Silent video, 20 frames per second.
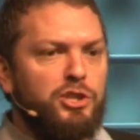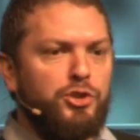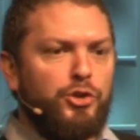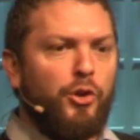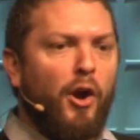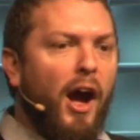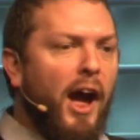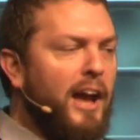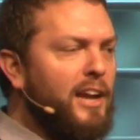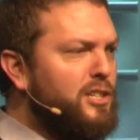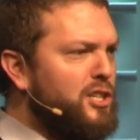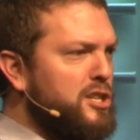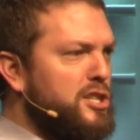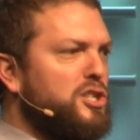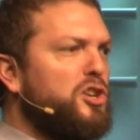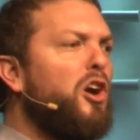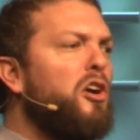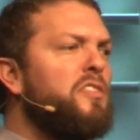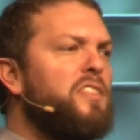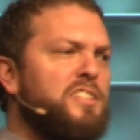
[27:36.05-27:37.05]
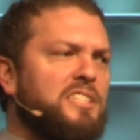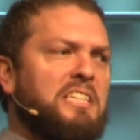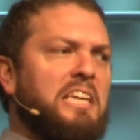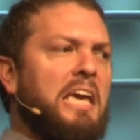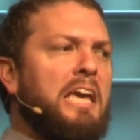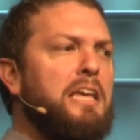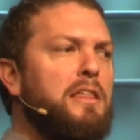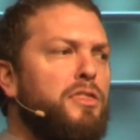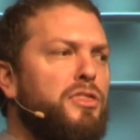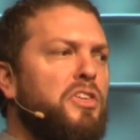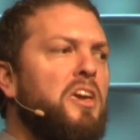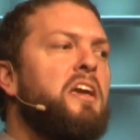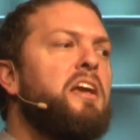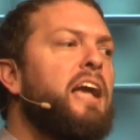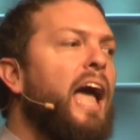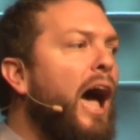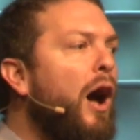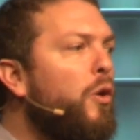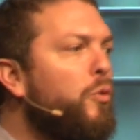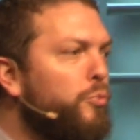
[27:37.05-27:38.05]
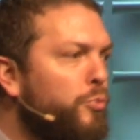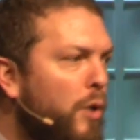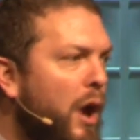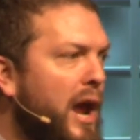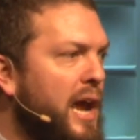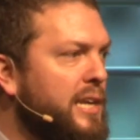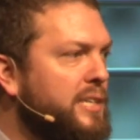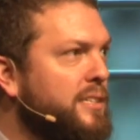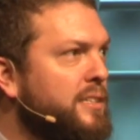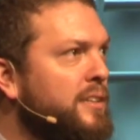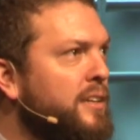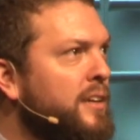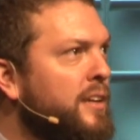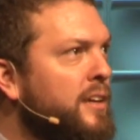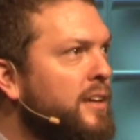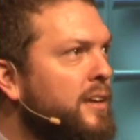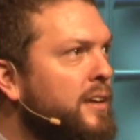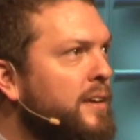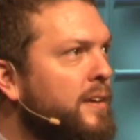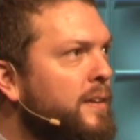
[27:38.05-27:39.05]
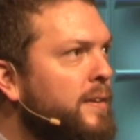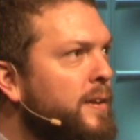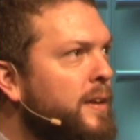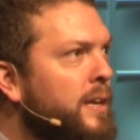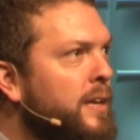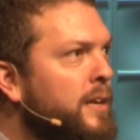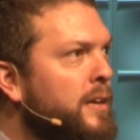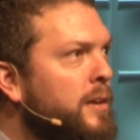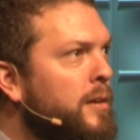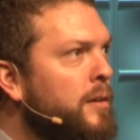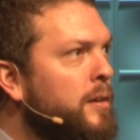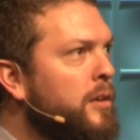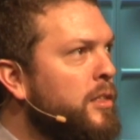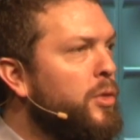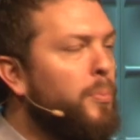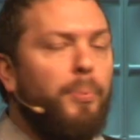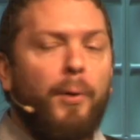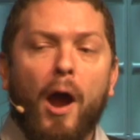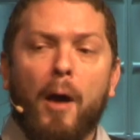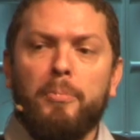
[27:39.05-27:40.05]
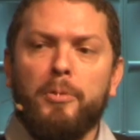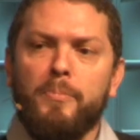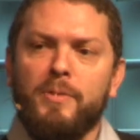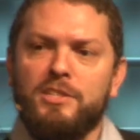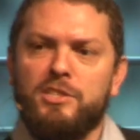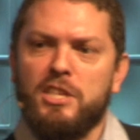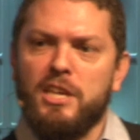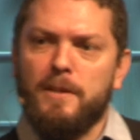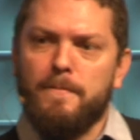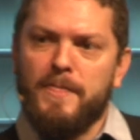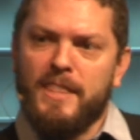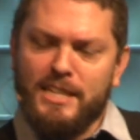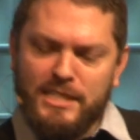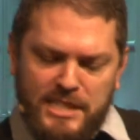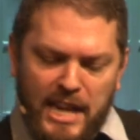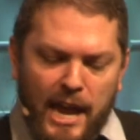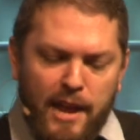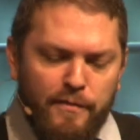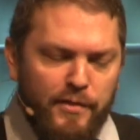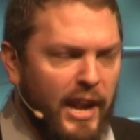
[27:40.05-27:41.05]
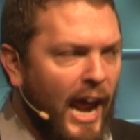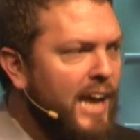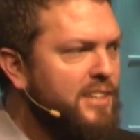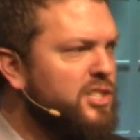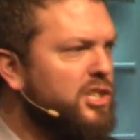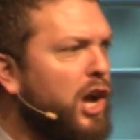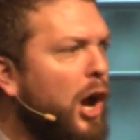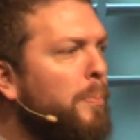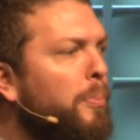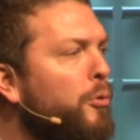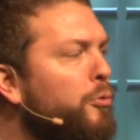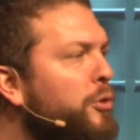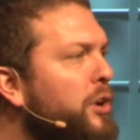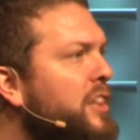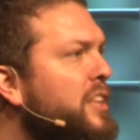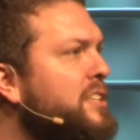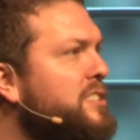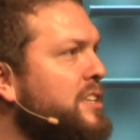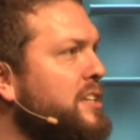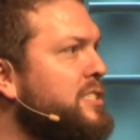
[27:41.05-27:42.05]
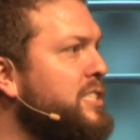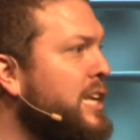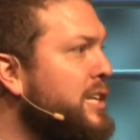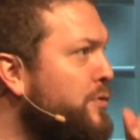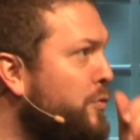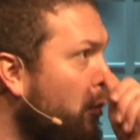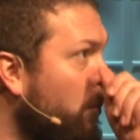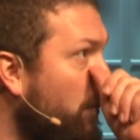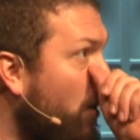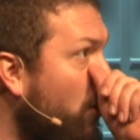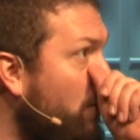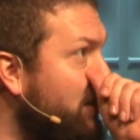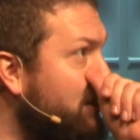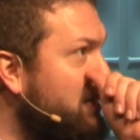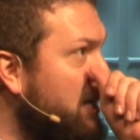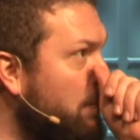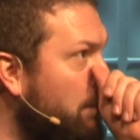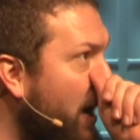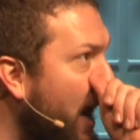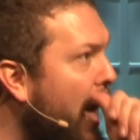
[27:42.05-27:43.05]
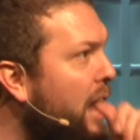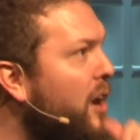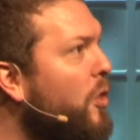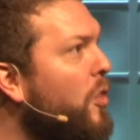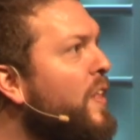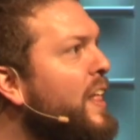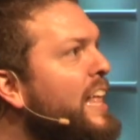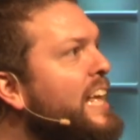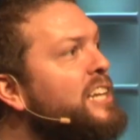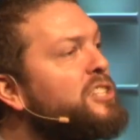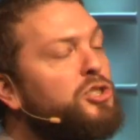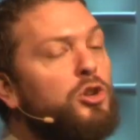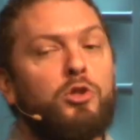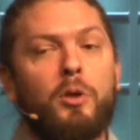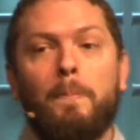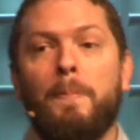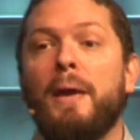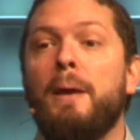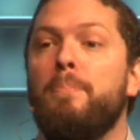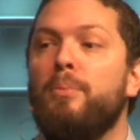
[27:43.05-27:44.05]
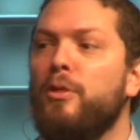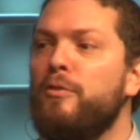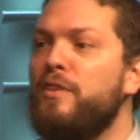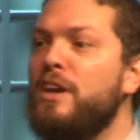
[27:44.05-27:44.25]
trying to start this king thing outright. The problem is that David has a couple really successful moments in battle, and so the people of